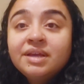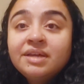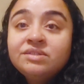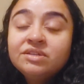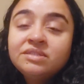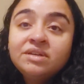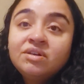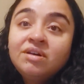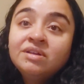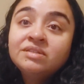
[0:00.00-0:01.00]
It doesn't
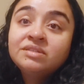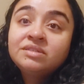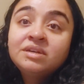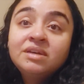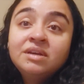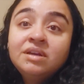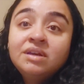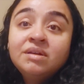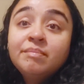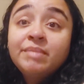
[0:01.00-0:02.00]
cost
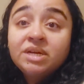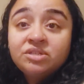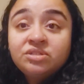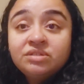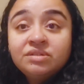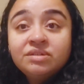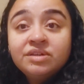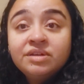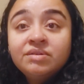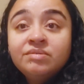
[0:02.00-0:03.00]
much,
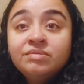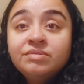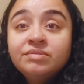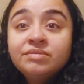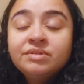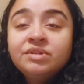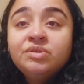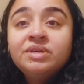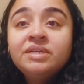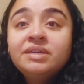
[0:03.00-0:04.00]
you know. You
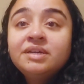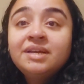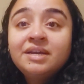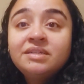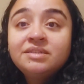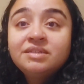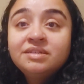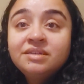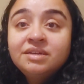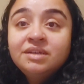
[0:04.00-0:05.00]
can connect
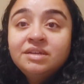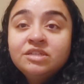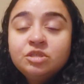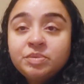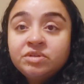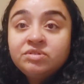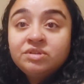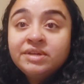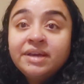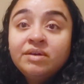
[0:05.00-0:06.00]

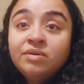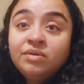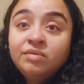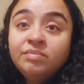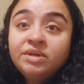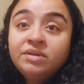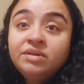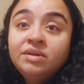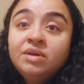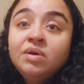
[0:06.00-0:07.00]
spiritually at home
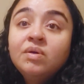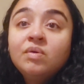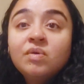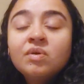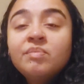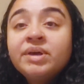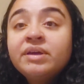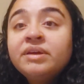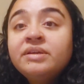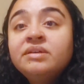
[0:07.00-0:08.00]
or
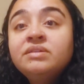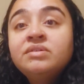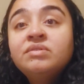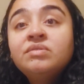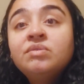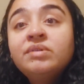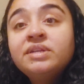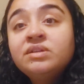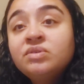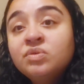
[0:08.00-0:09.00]
by, you know, going
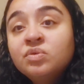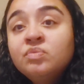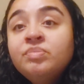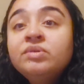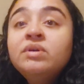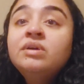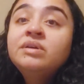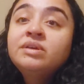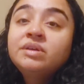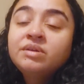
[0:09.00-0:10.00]
in a group,
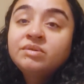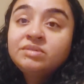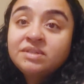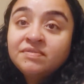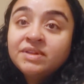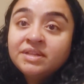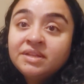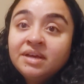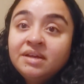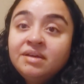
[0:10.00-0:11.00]
you know, stuff like
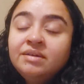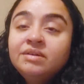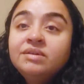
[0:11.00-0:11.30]
that.